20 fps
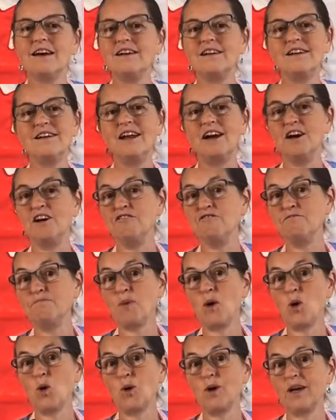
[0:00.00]
of
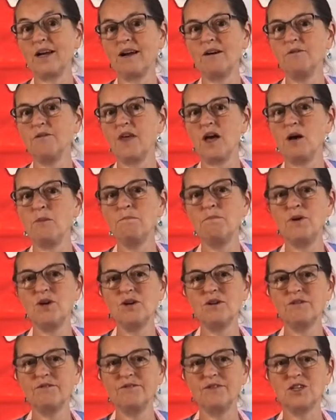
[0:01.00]
pouring out that
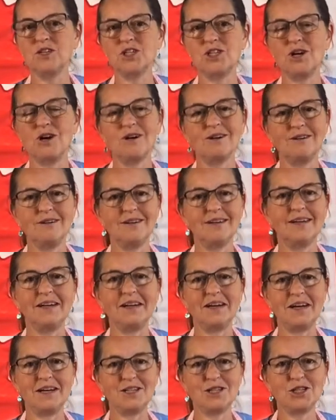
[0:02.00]
beautiful chocolate
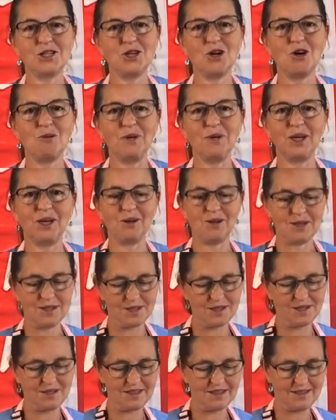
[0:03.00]
ganache topping onto
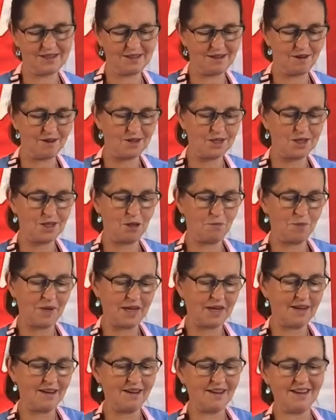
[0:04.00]
the big
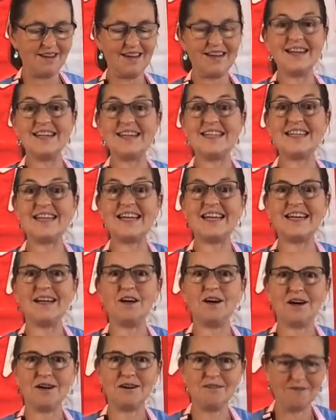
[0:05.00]
tin
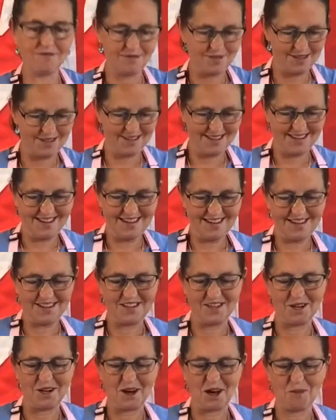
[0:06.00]
of
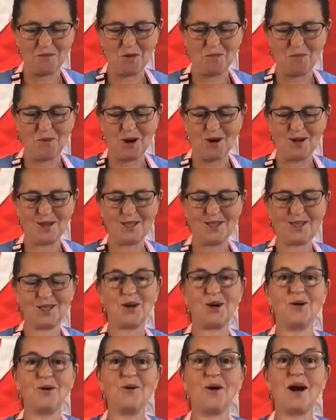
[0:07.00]
Nanaimo Bars.
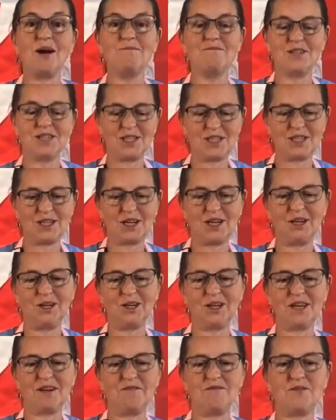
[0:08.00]
So I'm just
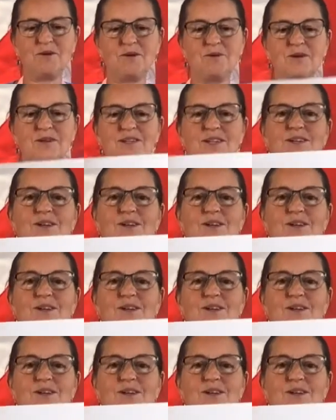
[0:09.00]
looking forward to